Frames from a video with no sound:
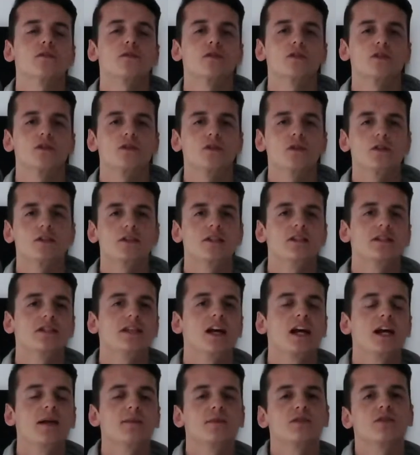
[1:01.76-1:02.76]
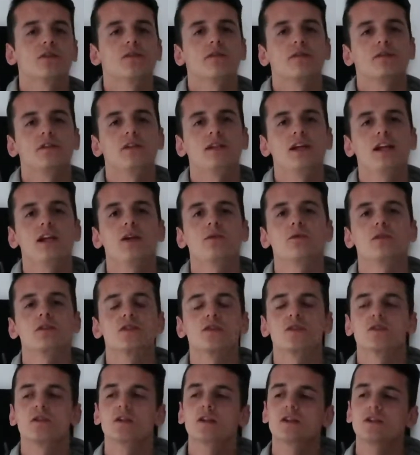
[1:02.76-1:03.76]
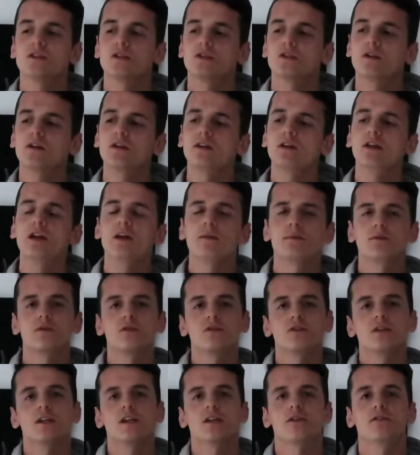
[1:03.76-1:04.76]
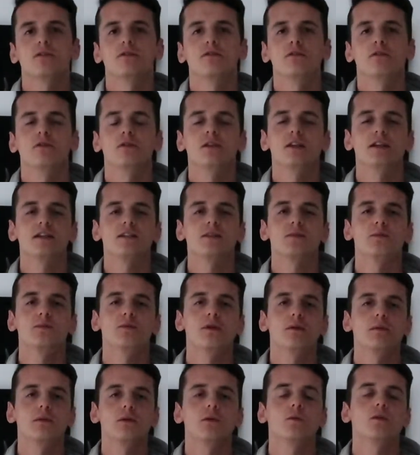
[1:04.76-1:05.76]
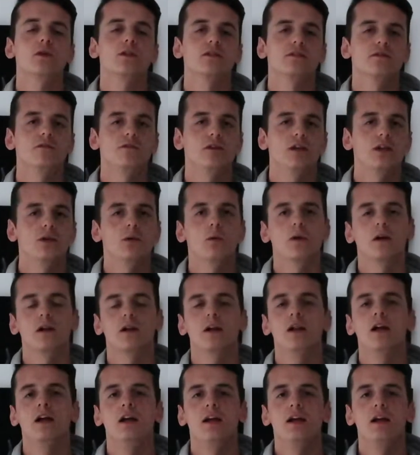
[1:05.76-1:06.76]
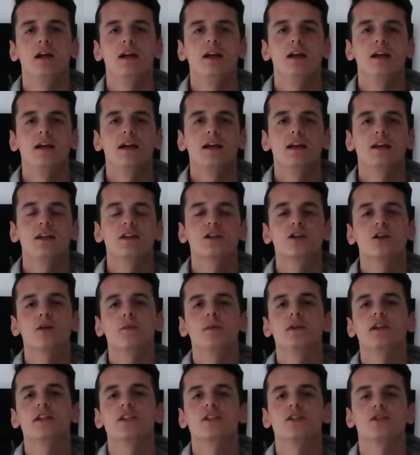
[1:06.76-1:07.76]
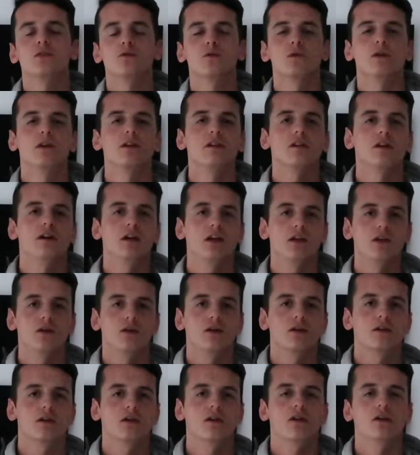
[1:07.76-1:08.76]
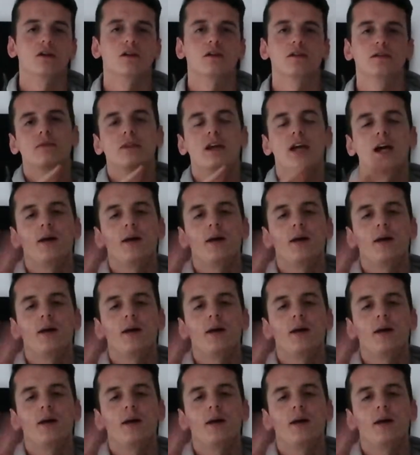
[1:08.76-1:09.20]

for certain times of the day, which is gonna help you check your phone less. It probably works very well in combination with Unlock Clock.